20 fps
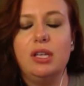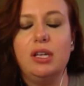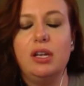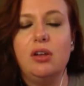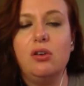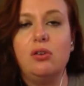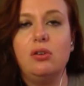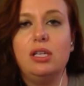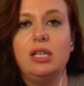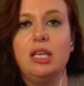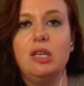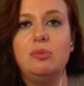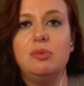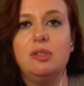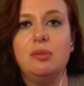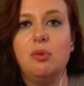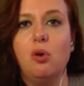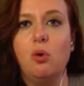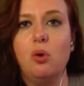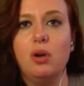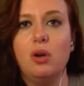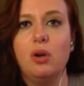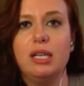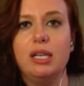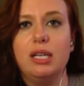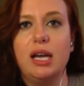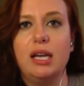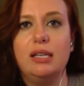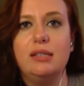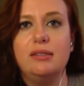that not only keeps them
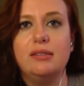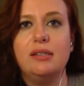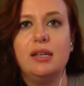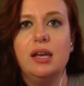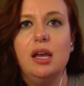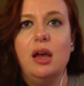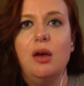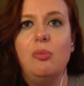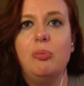organized